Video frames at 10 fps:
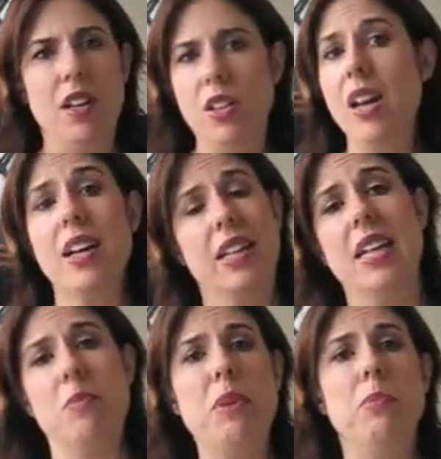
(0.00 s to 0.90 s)
you're not going to
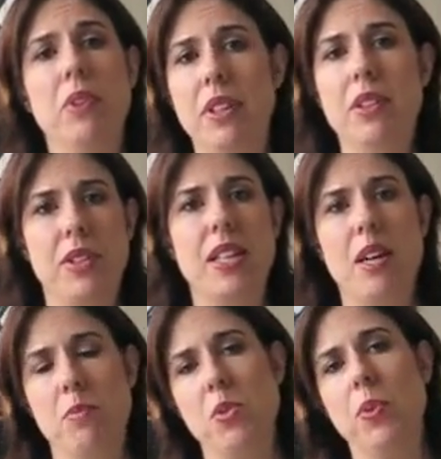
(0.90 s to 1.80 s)
get people in 3
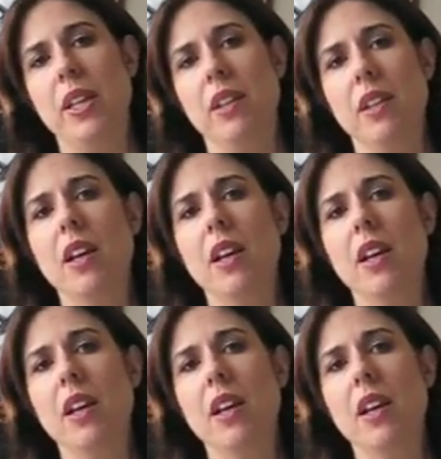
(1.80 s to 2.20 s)
times a week.